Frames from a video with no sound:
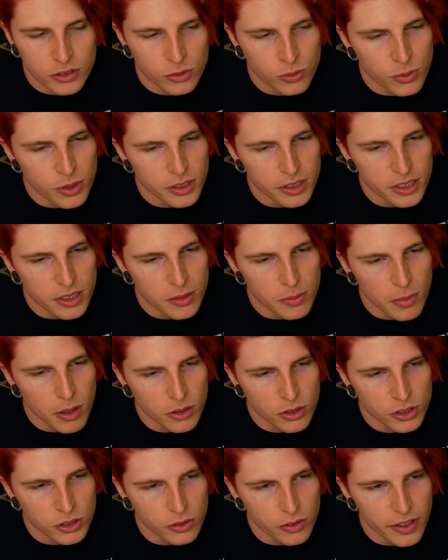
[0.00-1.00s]
really
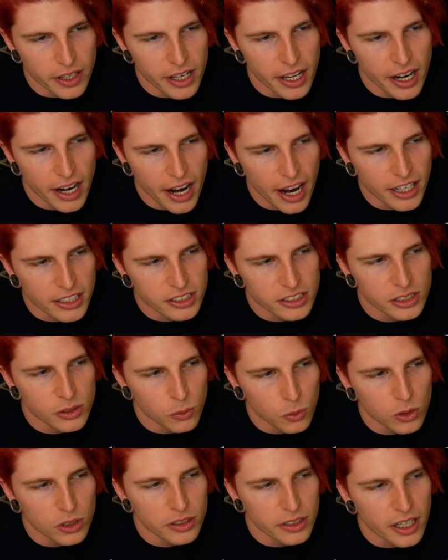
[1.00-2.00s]
emotional that it actually
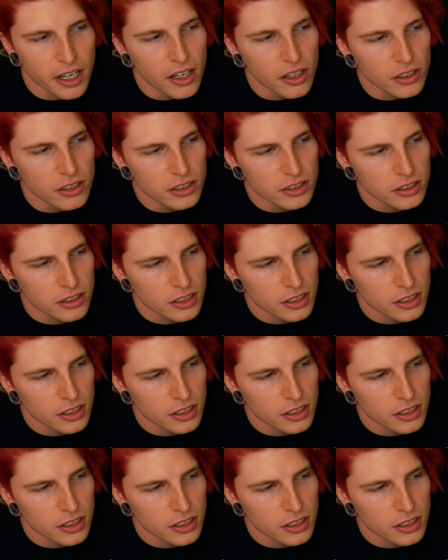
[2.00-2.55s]
worked out.